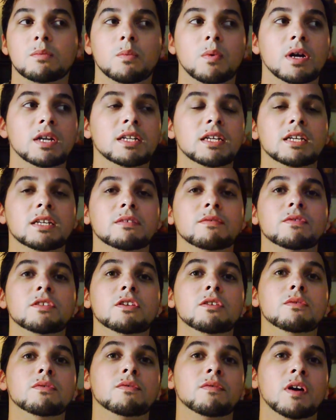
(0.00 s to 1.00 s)
What if
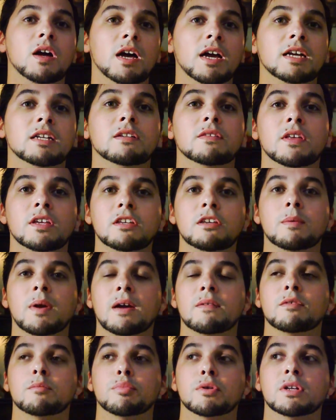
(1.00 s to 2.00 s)
you find that you
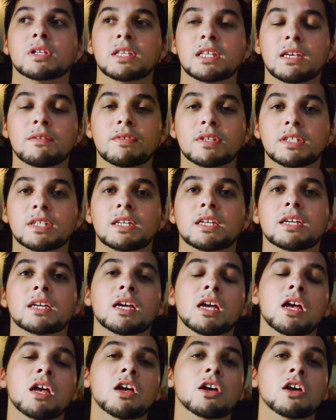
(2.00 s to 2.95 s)
have a proclivity